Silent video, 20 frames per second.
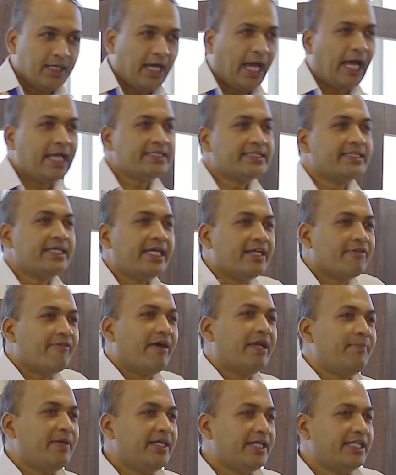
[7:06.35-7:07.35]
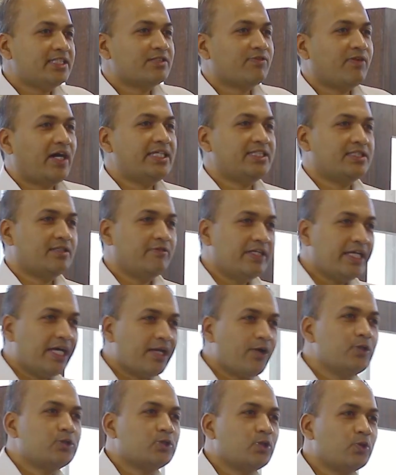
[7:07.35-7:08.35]
as the environment is fast, we
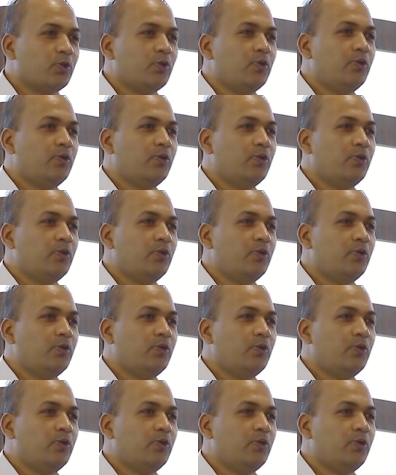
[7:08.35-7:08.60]
are also